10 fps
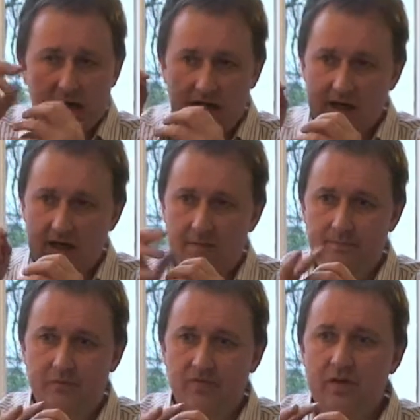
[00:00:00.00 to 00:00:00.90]

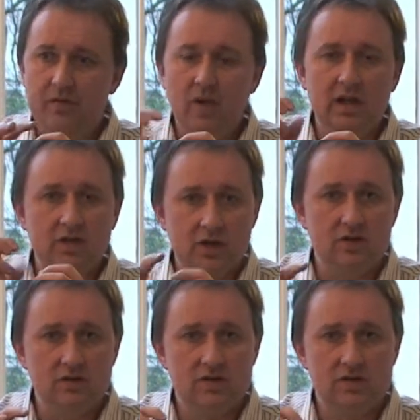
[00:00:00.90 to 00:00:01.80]
um, very well
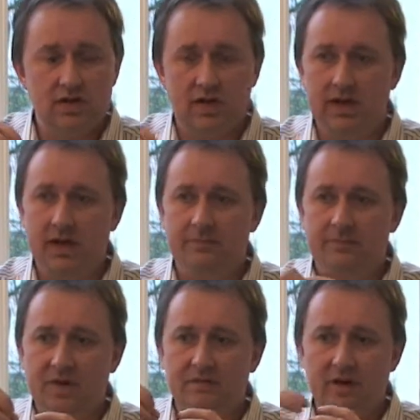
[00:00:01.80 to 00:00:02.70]
used um,
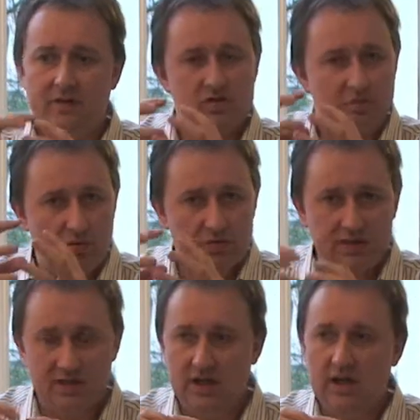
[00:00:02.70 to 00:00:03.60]
and very
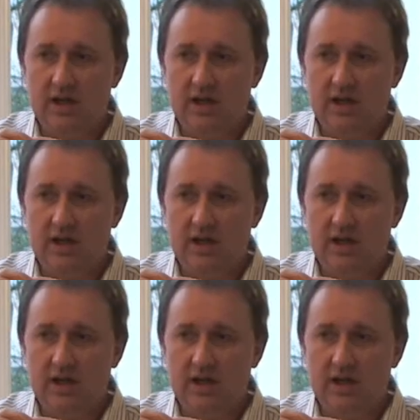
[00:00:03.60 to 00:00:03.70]
supported.